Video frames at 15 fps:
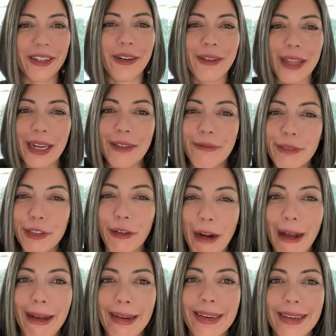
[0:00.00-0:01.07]
You're like
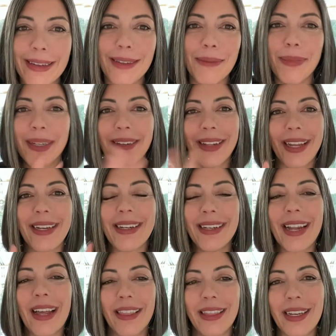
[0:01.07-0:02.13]
trying, but like
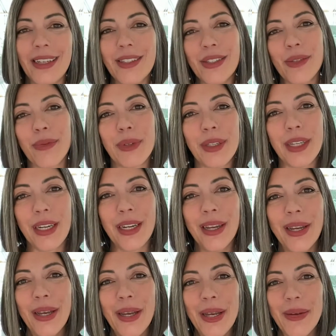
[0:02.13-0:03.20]
nothing's
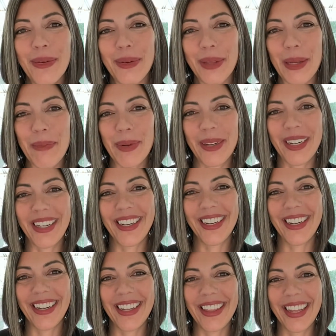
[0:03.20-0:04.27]
really putting
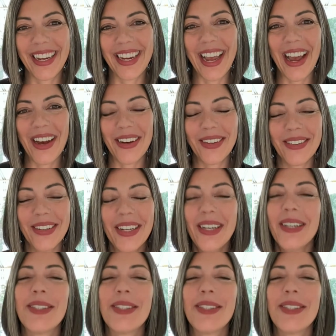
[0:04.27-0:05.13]
anything out.